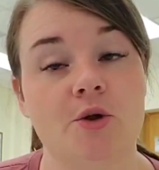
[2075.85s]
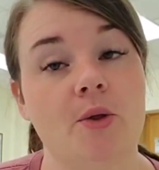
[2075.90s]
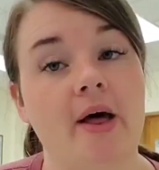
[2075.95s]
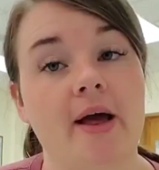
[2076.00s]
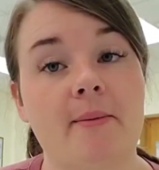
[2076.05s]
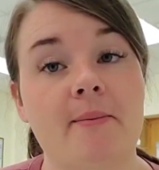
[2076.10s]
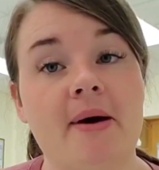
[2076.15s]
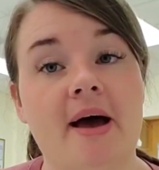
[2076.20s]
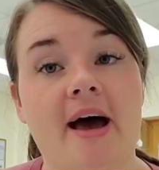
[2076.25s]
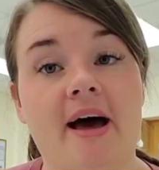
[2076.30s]
So
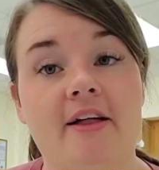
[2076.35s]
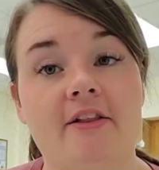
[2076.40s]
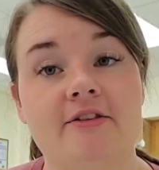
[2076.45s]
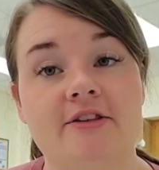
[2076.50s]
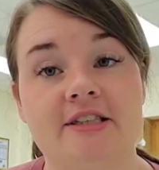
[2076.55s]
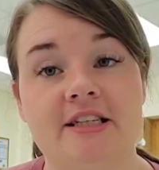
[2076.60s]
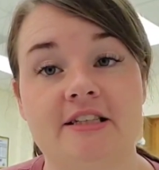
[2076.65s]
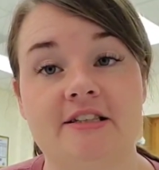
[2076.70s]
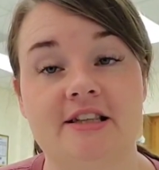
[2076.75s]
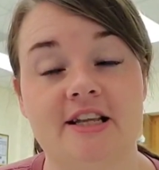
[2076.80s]
like
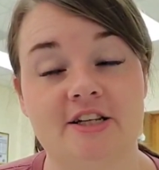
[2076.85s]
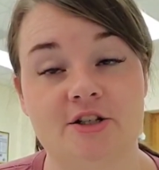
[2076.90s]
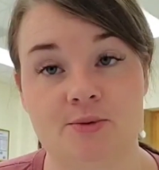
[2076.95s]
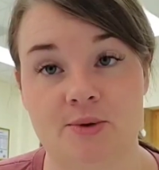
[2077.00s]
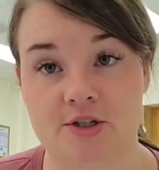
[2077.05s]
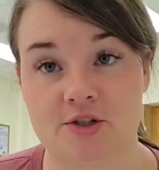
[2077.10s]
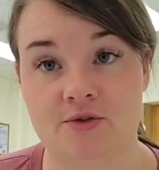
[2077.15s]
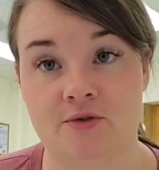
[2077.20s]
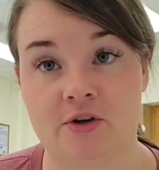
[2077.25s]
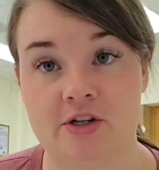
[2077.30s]
math, since they
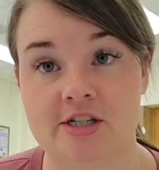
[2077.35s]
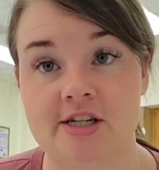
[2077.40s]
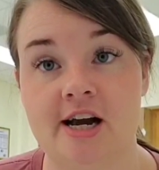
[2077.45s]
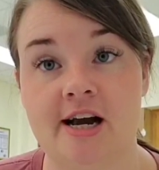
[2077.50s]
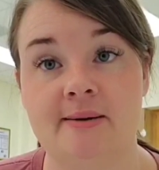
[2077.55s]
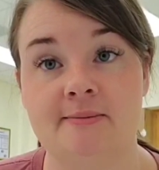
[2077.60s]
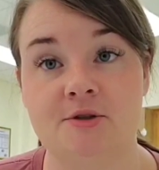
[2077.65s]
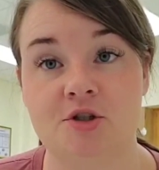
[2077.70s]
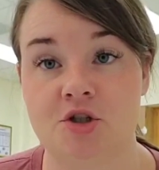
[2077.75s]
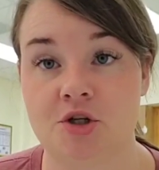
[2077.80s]
switched 4
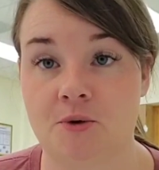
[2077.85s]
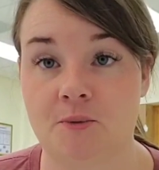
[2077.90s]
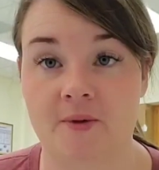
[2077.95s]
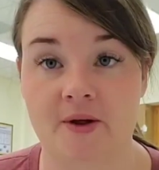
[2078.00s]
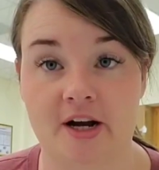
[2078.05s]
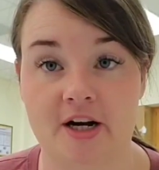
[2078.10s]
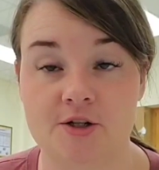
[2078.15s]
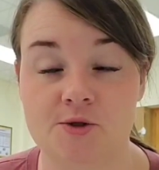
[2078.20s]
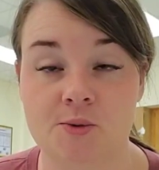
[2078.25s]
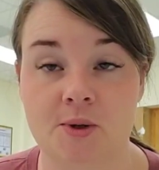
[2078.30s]
times, she
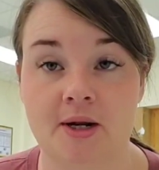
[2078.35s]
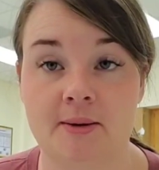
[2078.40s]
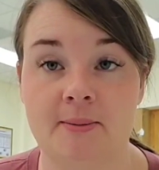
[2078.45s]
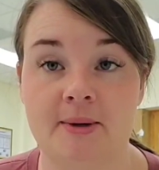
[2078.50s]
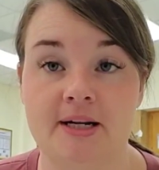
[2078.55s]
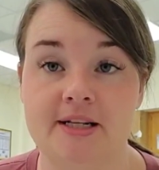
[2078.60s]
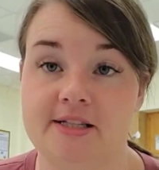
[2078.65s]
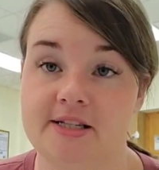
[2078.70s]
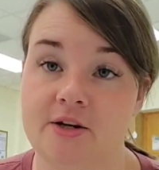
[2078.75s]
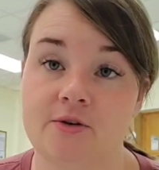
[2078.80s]
only got 20
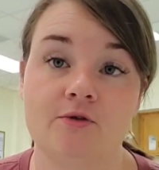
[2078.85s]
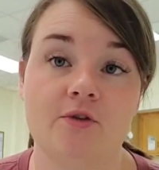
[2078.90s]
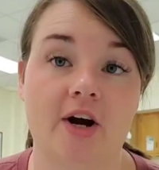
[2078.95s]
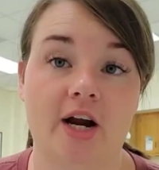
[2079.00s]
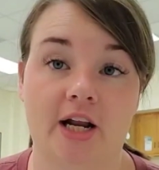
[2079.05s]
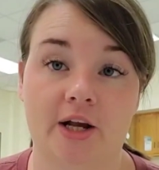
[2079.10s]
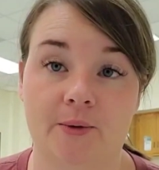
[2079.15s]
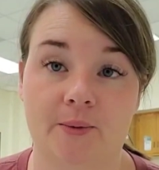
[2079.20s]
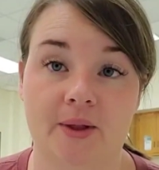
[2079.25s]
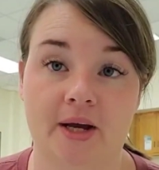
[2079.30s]
minutes, and
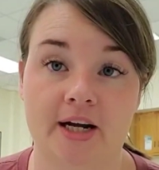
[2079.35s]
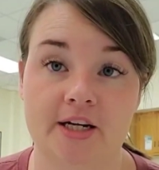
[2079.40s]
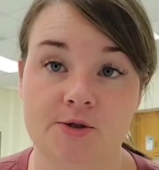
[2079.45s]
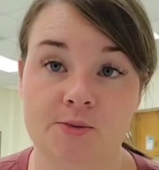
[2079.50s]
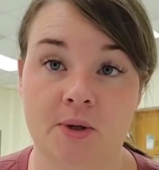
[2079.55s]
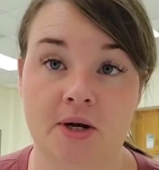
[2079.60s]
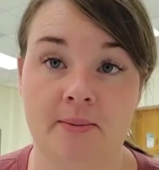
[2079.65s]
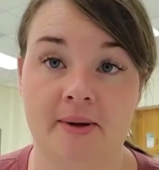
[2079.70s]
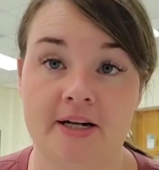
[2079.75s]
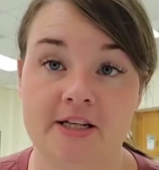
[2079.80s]
writing only got
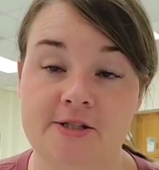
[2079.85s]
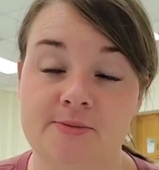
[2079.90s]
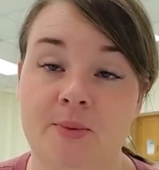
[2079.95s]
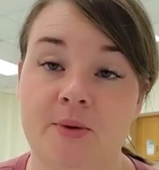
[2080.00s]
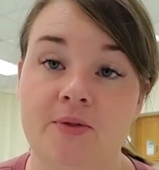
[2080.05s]
20 minutes.